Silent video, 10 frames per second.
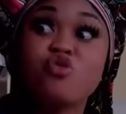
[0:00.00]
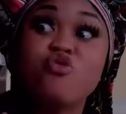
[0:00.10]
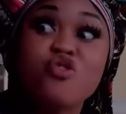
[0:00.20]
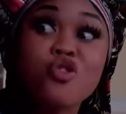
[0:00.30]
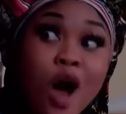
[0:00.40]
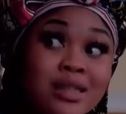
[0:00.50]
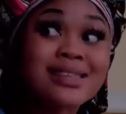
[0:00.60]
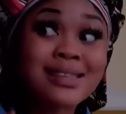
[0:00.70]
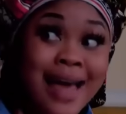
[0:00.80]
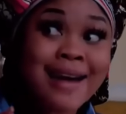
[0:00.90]
Do
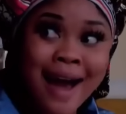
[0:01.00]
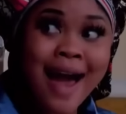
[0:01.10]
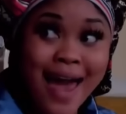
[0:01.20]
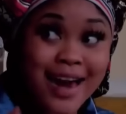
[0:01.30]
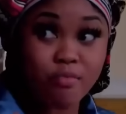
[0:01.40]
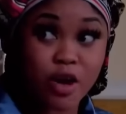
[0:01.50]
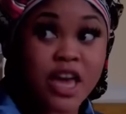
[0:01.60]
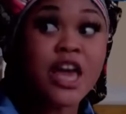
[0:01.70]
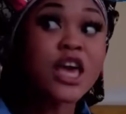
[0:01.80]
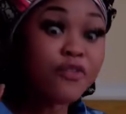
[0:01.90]
not send her any
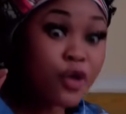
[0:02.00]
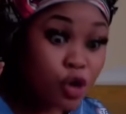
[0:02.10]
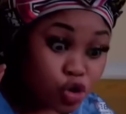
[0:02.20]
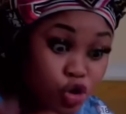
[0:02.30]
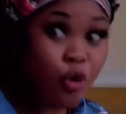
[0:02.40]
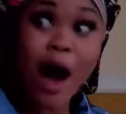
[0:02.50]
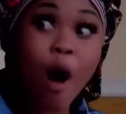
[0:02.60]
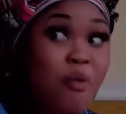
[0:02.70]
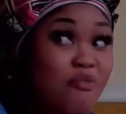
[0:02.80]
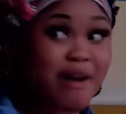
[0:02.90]
money. If you do,
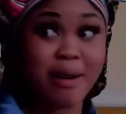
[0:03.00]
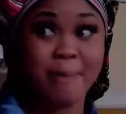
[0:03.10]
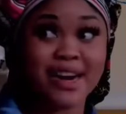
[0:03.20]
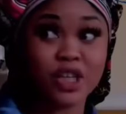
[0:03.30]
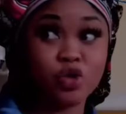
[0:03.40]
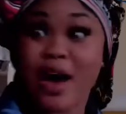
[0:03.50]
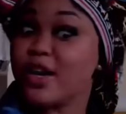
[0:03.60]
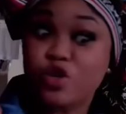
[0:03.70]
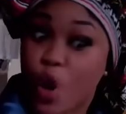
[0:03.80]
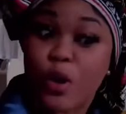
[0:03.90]
I'll be very mad at you.
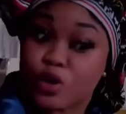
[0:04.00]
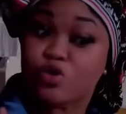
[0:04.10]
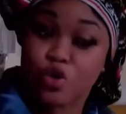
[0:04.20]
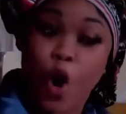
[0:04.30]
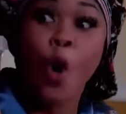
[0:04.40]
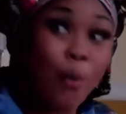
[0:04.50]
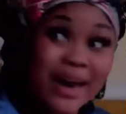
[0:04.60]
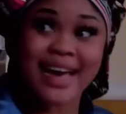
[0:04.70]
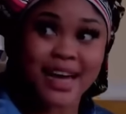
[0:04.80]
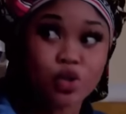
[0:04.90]
And you don't want to know
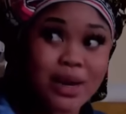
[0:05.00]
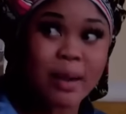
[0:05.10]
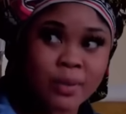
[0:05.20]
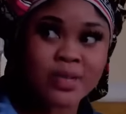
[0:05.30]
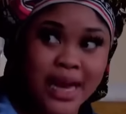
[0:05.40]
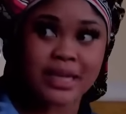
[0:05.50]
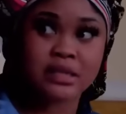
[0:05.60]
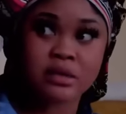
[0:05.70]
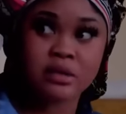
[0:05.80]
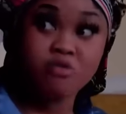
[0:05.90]
what I can do when I'm
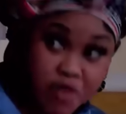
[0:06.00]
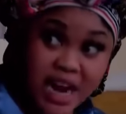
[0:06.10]
upset.